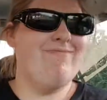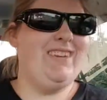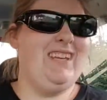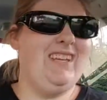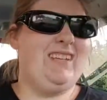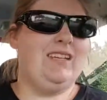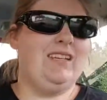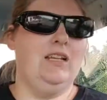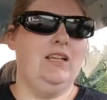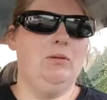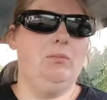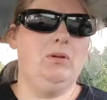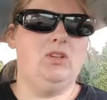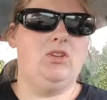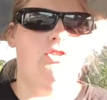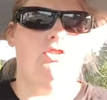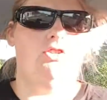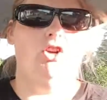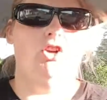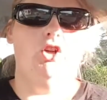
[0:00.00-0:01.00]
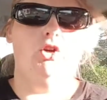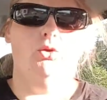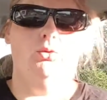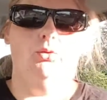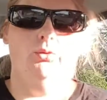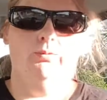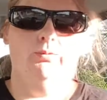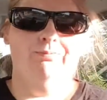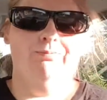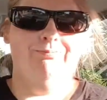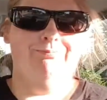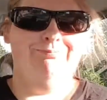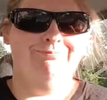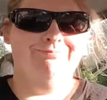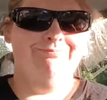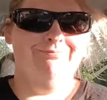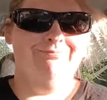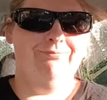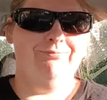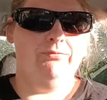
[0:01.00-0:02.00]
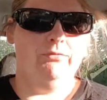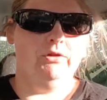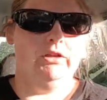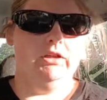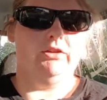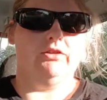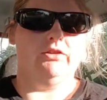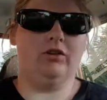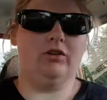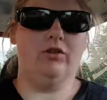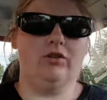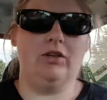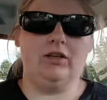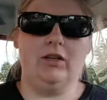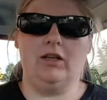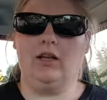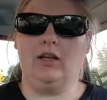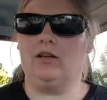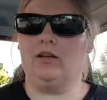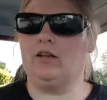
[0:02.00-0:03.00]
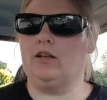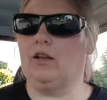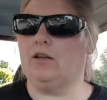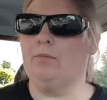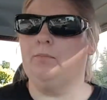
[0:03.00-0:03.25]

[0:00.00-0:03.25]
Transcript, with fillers: It's a little bit slow. Let's just say that.